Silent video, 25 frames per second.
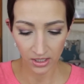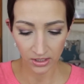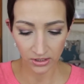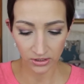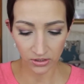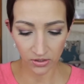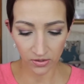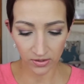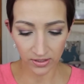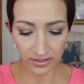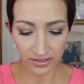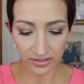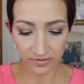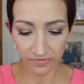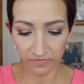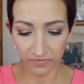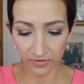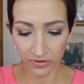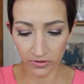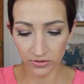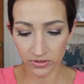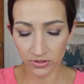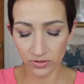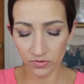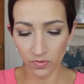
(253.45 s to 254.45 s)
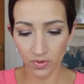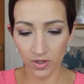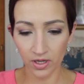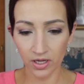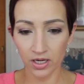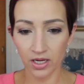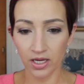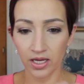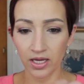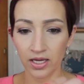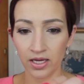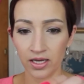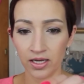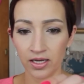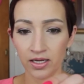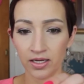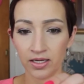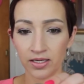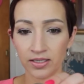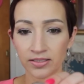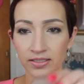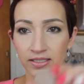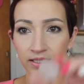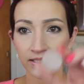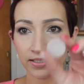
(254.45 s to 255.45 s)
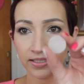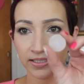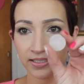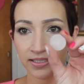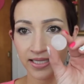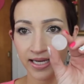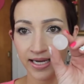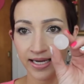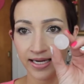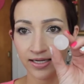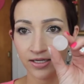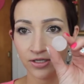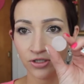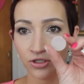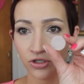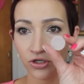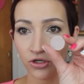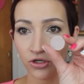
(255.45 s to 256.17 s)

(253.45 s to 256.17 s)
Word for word: So this first one is Sand